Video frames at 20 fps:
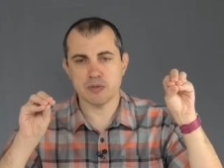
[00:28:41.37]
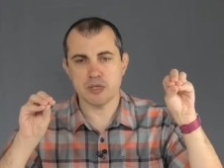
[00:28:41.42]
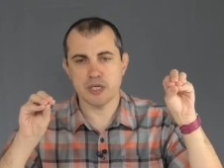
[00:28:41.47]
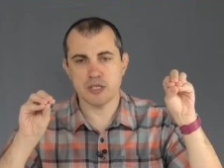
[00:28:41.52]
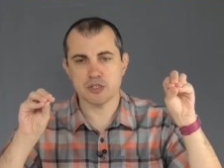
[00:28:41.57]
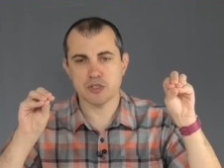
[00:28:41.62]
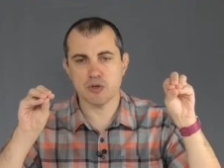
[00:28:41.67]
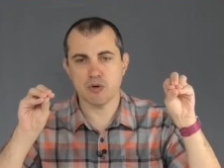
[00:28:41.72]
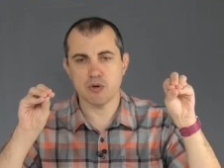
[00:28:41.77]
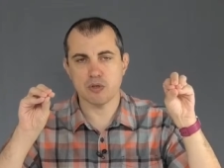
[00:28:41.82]

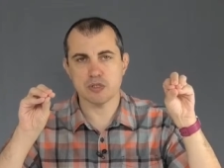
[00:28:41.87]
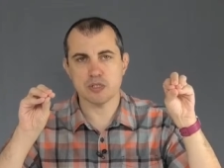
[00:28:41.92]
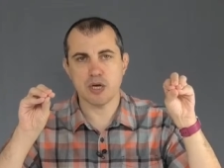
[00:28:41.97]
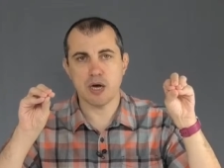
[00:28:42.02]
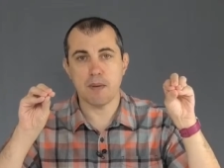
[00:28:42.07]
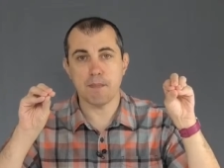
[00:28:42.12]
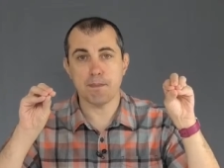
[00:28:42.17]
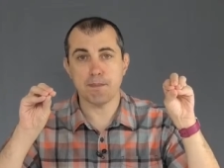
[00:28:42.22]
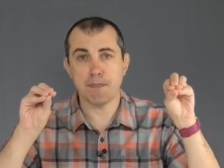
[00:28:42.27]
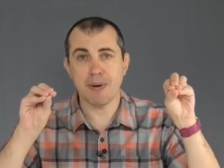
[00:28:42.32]
It's called
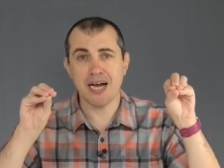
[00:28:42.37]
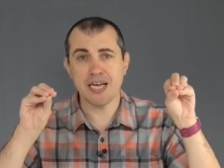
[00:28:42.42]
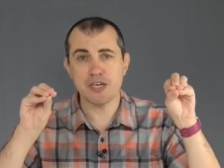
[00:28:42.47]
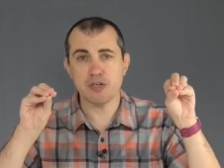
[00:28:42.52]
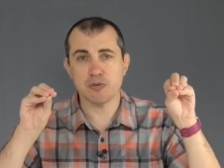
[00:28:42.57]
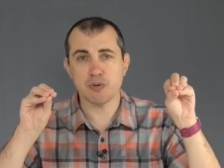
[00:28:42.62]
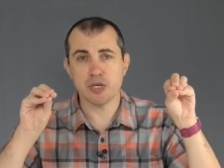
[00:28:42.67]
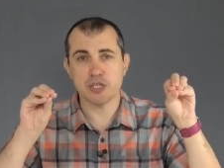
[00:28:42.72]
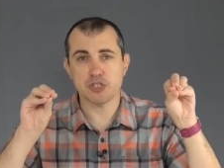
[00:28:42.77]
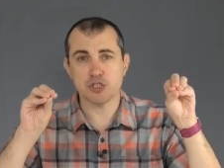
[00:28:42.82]
a
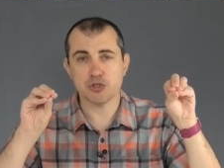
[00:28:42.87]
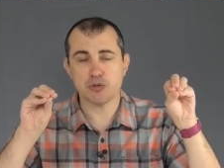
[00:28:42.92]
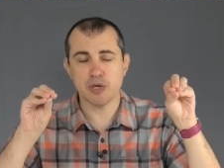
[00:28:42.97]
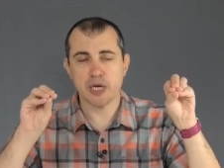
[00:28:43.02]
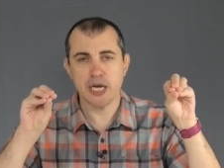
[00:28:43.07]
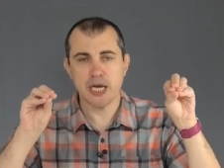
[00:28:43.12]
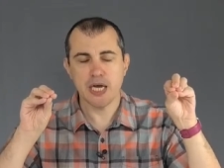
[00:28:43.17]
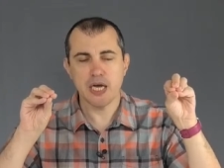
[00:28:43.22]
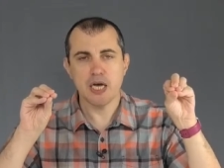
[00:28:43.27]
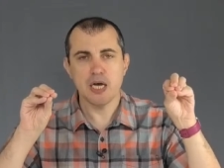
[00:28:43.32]
binary
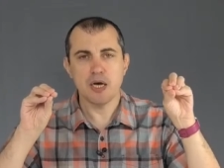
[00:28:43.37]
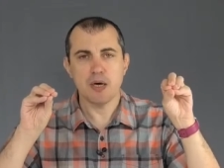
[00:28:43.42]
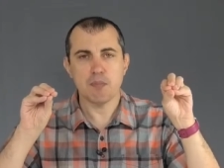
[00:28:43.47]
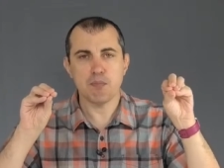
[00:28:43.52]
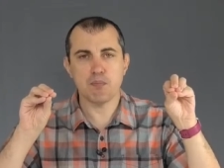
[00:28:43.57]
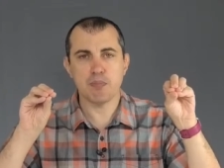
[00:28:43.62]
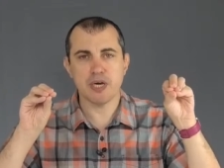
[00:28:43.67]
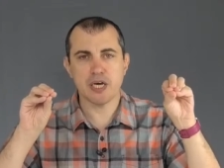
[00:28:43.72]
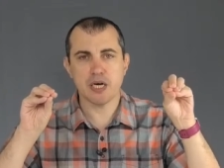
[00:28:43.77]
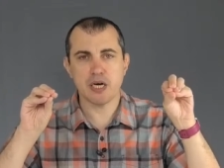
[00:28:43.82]
tree
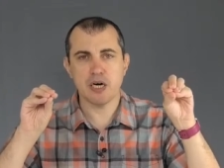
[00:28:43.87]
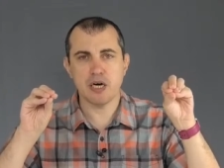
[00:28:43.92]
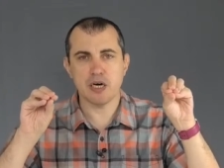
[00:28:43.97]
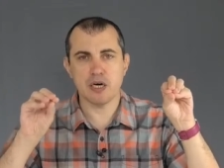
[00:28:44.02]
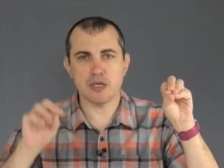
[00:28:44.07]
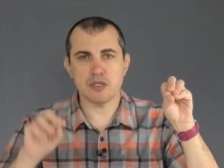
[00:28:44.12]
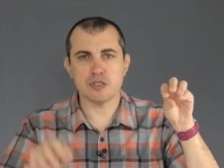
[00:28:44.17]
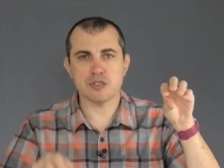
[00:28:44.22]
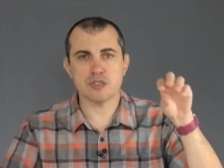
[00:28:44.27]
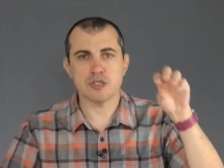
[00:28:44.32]

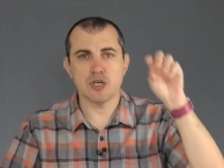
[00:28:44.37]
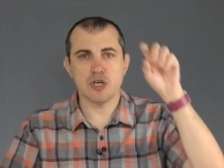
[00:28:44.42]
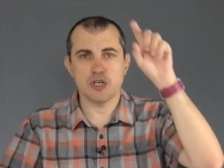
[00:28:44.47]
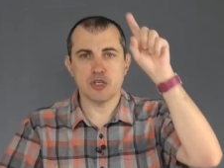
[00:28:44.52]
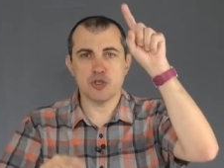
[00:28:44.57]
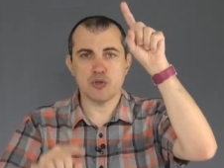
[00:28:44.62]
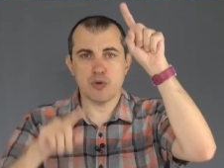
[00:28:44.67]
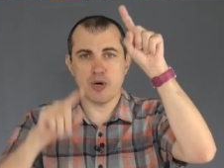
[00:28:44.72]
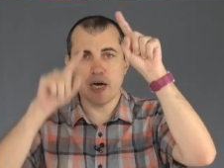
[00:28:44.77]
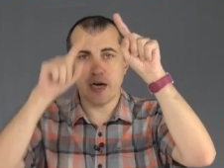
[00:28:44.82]
because
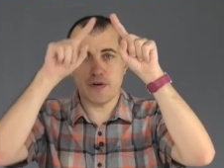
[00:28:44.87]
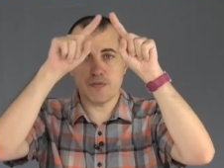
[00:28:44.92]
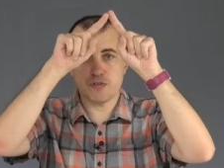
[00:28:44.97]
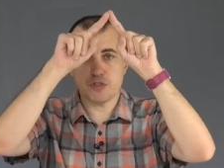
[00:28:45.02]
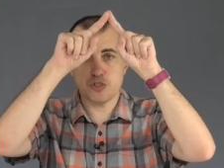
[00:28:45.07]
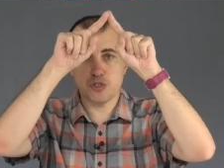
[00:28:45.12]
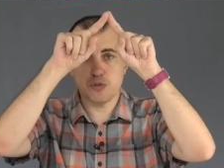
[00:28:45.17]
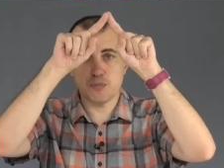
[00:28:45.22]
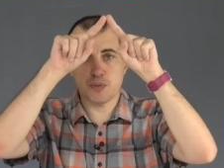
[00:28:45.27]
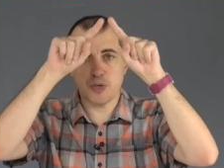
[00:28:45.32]
you have
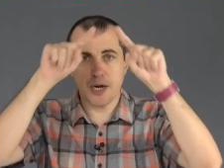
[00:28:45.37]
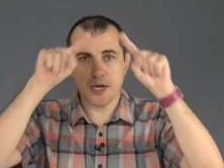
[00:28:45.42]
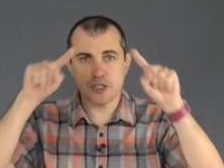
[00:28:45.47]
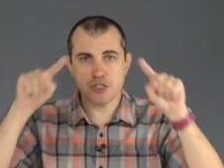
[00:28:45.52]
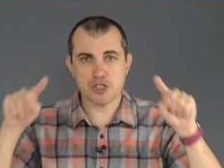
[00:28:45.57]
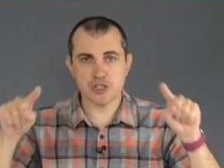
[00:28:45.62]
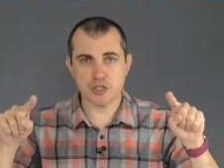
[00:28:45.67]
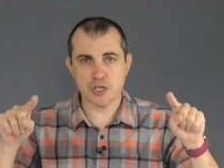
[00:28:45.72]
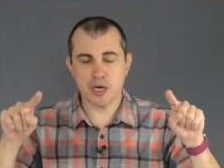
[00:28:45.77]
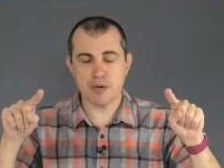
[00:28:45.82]
2
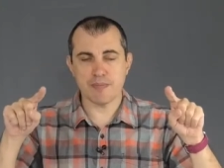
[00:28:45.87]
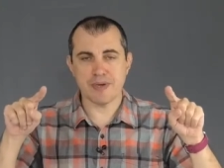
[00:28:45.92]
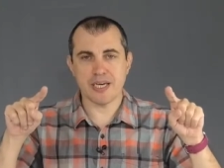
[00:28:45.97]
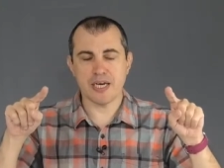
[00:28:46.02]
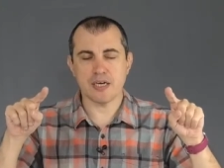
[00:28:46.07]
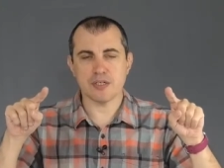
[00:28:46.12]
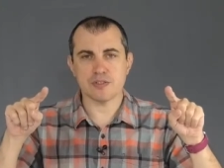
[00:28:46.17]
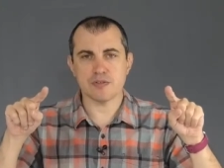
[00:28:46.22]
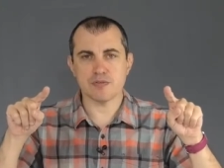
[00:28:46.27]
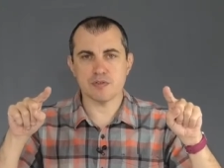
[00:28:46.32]
branches coming
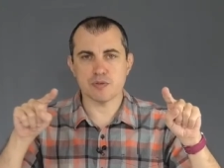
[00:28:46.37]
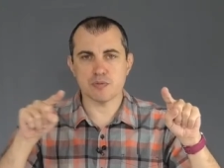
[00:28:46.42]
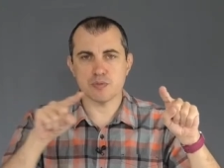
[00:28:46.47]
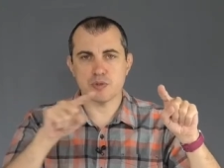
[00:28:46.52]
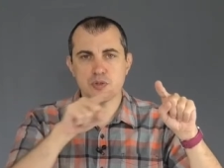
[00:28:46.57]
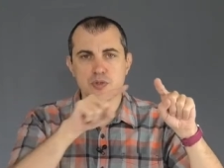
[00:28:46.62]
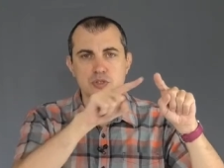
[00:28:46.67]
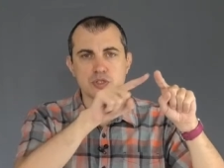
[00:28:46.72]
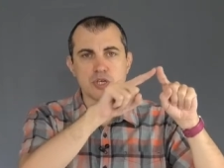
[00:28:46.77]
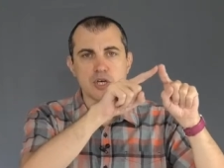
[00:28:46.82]
out of the
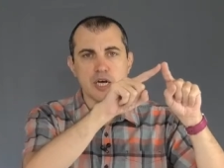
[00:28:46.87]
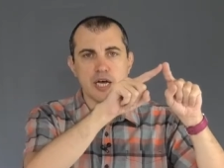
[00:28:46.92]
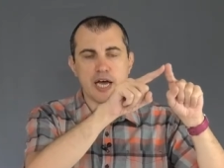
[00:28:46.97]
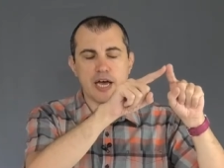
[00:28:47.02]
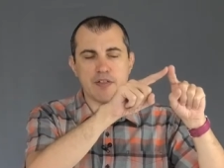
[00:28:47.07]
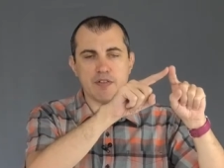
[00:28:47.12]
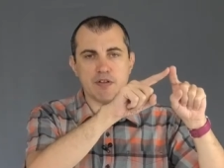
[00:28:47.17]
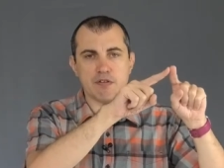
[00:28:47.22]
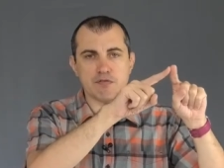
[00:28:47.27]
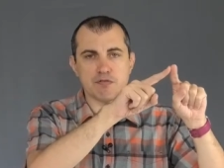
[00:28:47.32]
root,
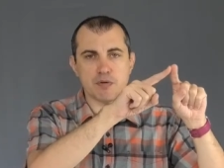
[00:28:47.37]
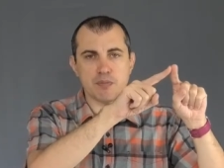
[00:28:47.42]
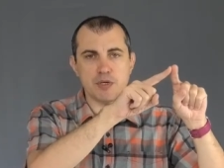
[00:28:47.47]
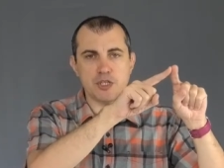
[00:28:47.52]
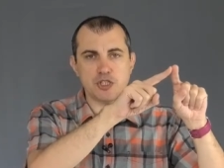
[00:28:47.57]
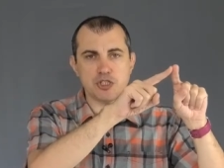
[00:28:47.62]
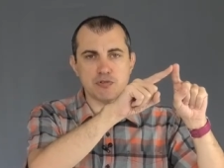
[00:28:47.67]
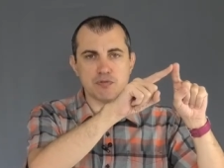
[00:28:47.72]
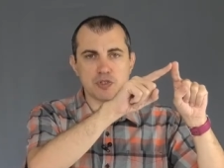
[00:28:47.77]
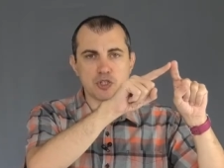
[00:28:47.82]
and then from
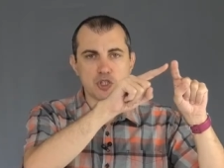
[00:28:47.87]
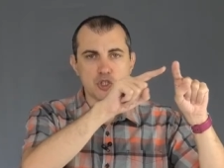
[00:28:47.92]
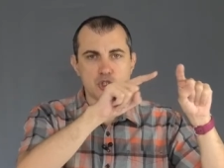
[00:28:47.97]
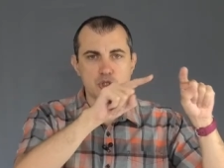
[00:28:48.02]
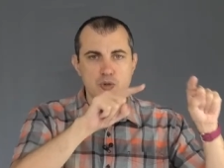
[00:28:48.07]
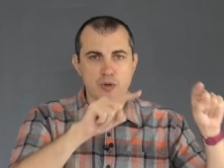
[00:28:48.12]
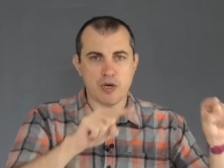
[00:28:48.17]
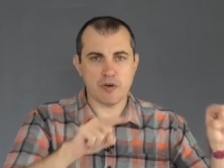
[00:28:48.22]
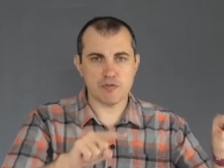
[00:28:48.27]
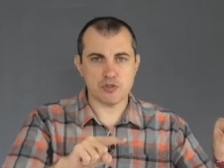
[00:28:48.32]
each of those
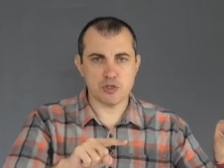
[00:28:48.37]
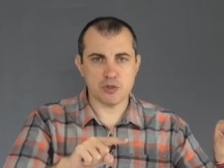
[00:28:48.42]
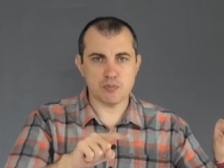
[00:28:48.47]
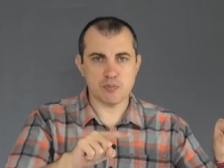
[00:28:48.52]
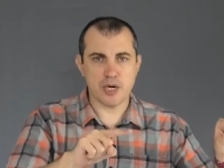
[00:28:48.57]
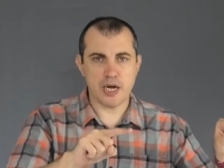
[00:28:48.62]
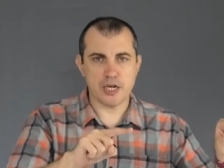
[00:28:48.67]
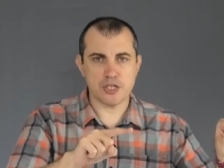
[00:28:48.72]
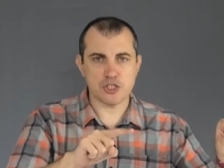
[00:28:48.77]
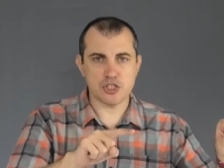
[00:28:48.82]
you have 2
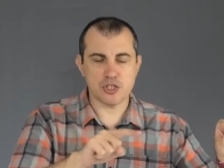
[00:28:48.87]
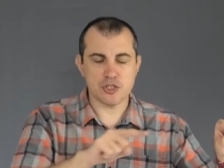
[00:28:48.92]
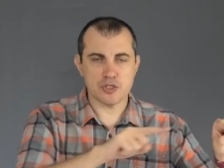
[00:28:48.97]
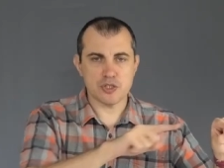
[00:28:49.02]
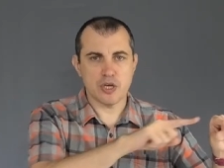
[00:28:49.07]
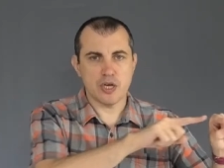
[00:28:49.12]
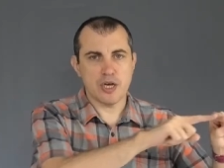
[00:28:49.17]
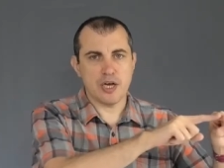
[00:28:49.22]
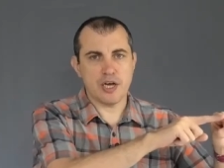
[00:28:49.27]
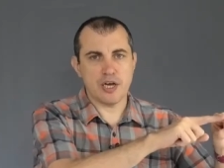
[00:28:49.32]
branches,
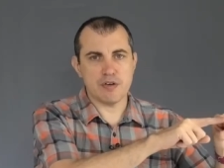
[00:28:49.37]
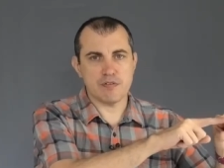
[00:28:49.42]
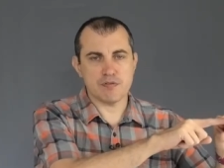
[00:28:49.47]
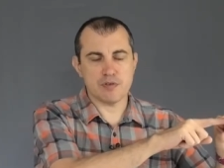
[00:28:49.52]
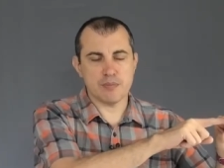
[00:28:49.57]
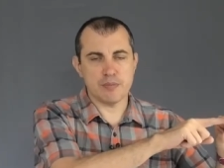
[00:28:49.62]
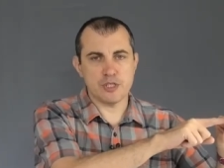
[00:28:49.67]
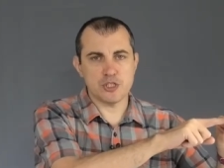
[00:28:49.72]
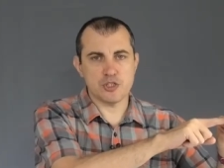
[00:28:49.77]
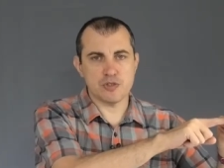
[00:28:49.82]
and
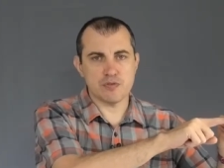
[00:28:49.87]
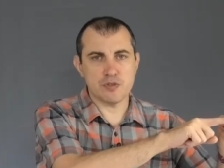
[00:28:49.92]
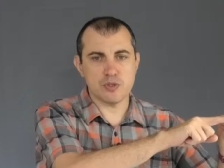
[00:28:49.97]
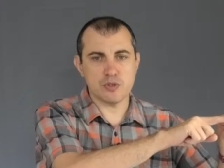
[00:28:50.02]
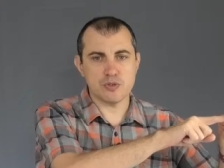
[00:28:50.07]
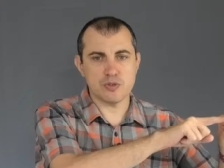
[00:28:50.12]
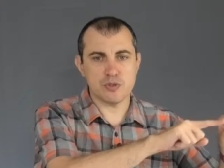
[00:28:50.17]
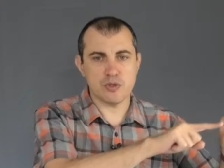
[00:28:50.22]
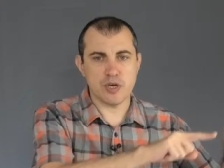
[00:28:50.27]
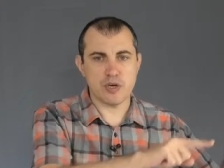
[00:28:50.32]
from each of
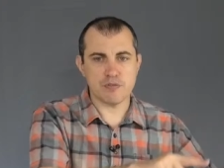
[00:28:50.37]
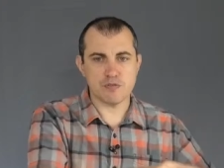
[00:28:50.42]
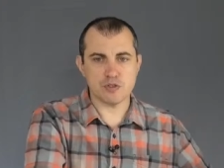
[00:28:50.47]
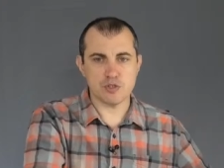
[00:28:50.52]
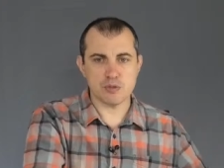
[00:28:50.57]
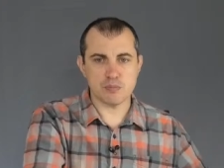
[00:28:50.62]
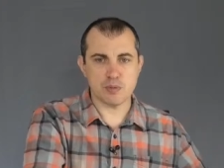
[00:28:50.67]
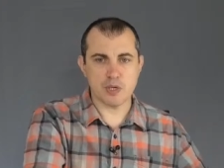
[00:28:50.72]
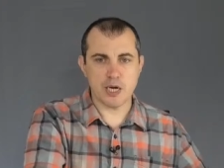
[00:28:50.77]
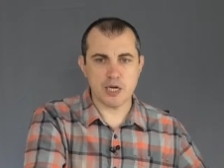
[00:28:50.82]
those you have
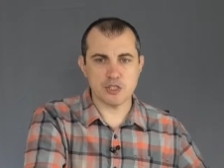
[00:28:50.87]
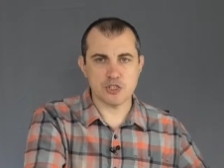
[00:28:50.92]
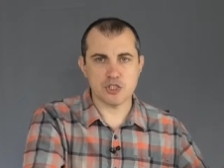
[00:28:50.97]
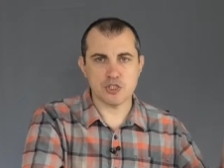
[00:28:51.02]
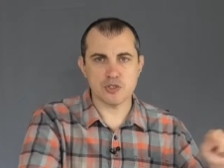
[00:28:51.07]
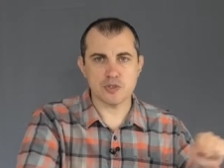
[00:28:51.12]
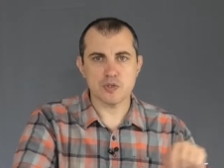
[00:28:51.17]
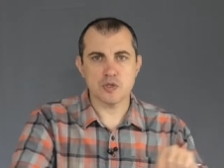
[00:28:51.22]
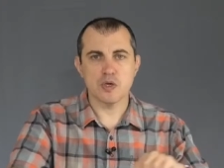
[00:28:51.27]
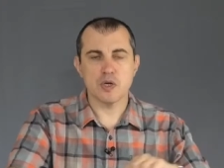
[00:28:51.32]
2 branches,